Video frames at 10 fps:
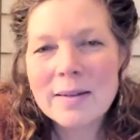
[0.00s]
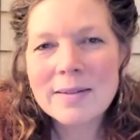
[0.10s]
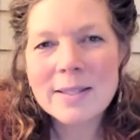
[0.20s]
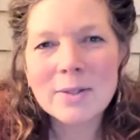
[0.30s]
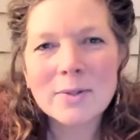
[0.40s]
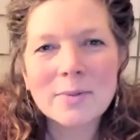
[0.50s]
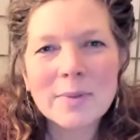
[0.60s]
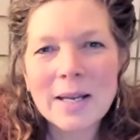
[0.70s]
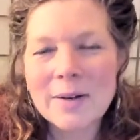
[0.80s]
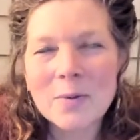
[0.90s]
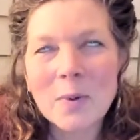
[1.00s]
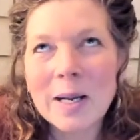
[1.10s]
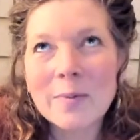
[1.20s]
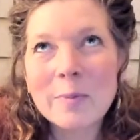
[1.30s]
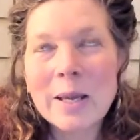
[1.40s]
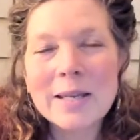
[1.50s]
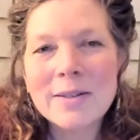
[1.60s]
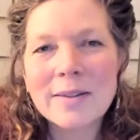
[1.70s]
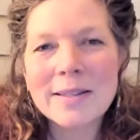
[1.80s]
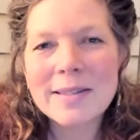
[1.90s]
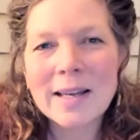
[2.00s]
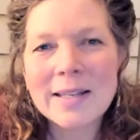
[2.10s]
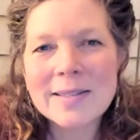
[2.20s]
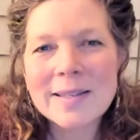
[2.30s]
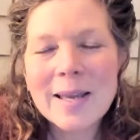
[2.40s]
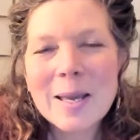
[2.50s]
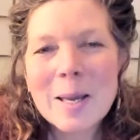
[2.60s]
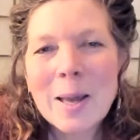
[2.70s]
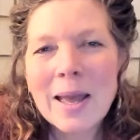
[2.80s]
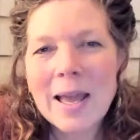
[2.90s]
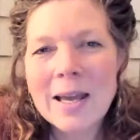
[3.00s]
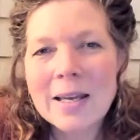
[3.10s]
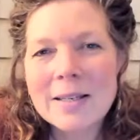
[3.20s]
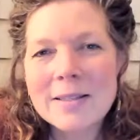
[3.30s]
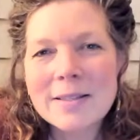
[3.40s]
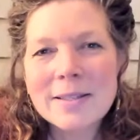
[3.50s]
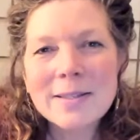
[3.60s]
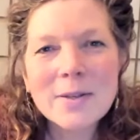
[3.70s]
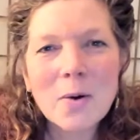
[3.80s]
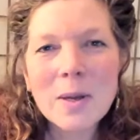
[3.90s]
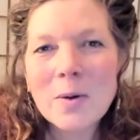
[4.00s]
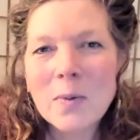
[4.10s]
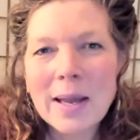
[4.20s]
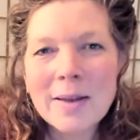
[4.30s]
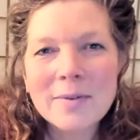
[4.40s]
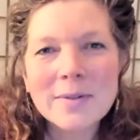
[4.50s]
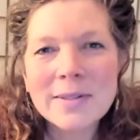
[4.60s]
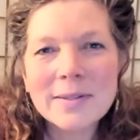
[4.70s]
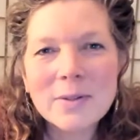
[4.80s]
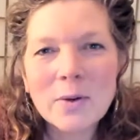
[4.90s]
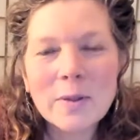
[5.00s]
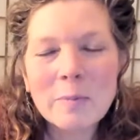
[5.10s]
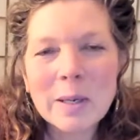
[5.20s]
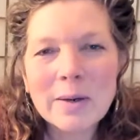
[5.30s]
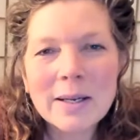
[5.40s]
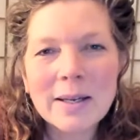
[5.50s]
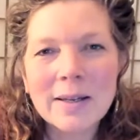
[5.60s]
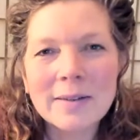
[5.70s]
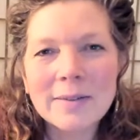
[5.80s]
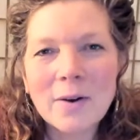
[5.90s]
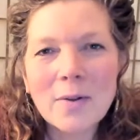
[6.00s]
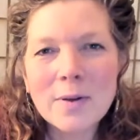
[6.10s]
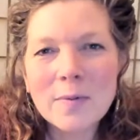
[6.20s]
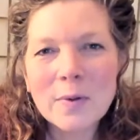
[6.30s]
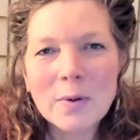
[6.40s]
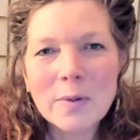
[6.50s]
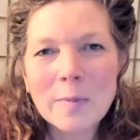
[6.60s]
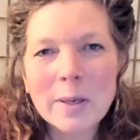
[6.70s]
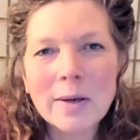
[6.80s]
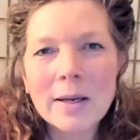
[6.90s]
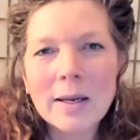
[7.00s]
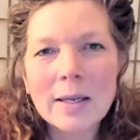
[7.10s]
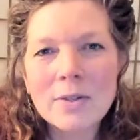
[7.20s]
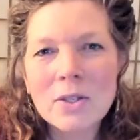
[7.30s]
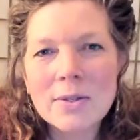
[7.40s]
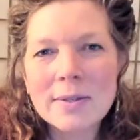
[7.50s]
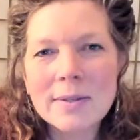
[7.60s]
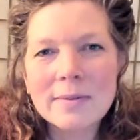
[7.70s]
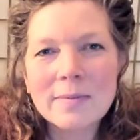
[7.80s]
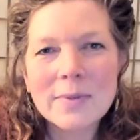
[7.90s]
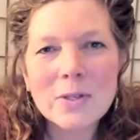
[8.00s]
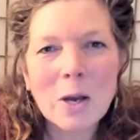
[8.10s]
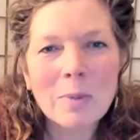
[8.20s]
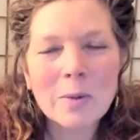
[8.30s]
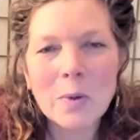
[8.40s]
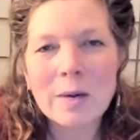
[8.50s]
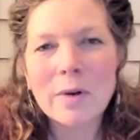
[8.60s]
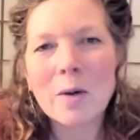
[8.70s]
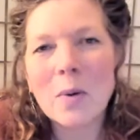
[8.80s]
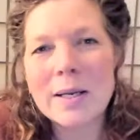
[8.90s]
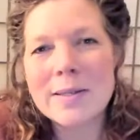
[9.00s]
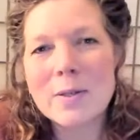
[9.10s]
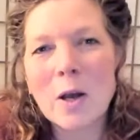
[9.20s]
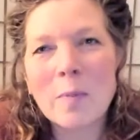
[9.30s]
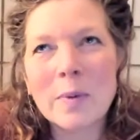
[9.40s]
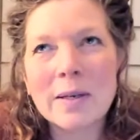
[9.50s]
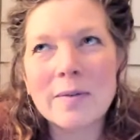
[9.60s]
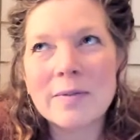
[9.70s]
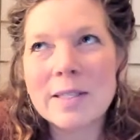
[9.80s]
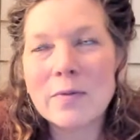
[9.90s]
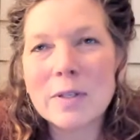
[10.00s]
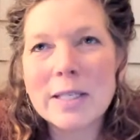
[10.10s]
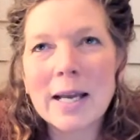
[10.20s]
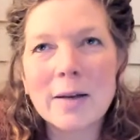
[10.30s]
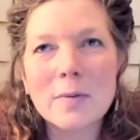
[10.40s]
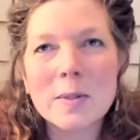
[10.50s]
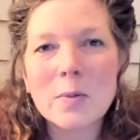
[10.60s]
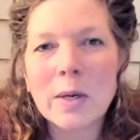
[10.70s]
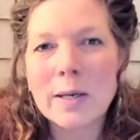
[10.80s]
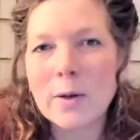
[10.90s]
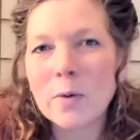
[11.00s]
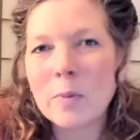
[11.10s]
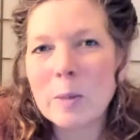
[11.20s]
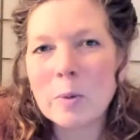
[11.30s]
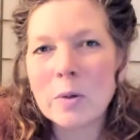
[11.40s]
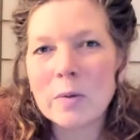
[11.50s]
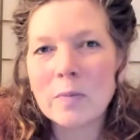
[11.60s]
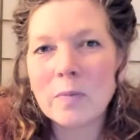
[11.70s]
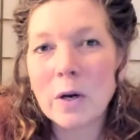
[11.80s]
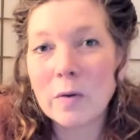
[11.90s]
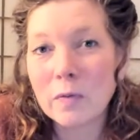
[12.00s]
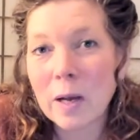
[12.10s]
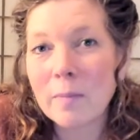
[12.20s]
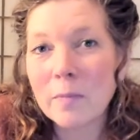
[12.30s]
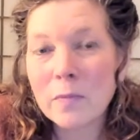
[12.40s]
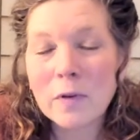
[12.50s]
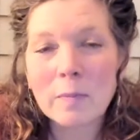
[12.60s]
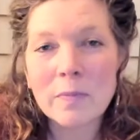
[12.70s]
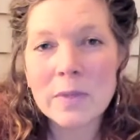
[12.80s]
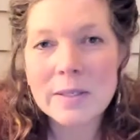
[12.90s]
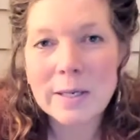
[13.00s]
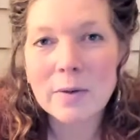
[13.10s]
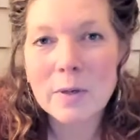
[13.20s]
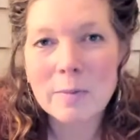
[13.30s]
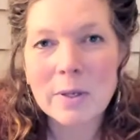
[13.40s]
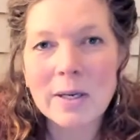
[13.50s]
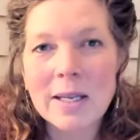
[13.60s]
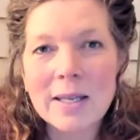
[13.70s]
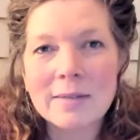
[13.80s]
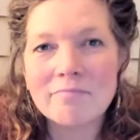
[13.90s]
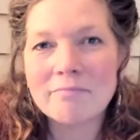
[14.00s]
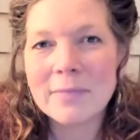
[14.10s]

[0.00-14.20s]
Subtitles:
So I don't know what I would paint on the sides. And just going around North America, all over North America, and just stopping wherever I want to stop in different towns where I know people are from the tarot community. And